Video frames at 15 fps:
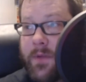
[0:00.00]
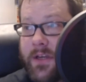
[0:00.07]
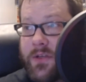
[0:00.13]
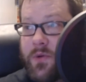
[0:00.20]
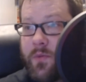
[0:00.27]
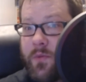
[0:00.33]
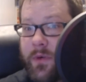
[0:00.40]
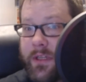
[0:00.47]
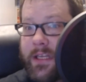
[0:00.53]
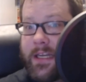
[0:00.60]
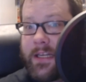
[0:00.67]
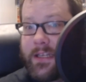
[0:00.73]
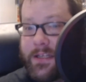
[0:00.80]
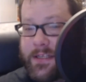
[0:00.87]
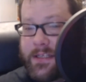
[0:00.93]
you really
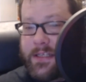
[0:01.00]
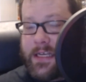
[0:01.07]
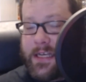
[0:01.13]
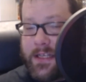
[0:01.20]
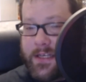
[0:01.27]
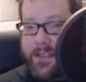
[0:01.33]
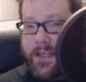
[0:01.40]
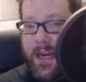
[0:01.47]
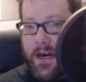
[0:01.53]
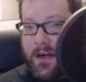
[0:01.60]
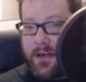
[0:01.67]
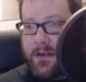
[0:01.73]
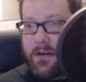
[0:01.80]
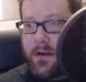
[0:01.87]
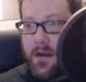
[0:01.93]
get to see these
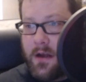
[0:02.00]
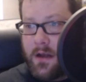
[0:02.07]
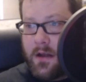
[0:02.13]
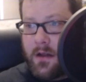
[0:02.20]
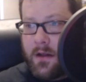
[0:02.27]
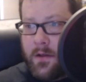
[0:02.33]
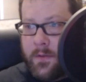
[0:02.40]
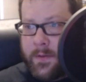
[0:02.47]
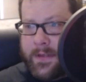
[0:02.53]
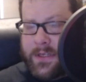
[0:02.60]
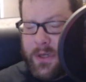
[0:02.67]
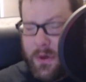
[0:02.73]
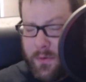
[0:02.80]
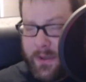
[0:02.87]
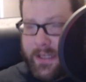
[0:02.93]
characters,
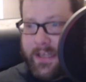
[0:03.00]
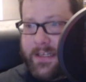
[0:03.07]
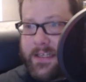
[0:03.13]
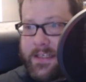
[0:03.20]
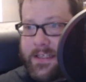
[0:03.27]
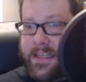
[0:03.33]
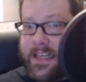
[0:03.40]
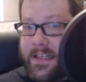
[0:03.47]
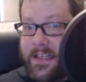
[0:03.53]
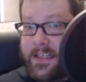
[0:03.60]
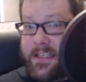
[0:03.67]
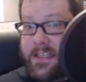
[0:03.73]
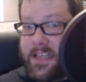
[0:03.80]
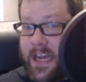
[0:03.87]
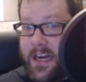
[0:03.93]
you really get to see this
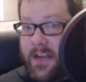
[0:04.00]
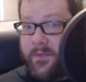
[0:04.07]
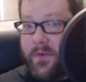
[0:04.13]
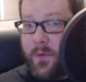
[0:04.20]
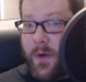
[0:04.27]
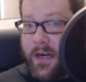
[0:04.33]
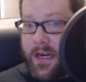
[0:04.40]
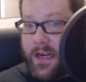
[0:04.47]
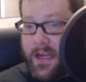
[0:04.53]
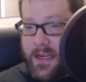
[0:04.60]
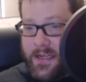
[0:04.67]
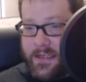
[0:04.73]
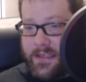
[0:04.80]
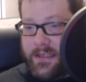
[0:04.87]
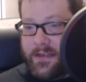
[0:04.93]
setting for what it
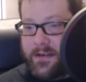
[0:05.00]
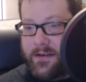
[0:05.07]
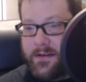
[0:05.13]
is, and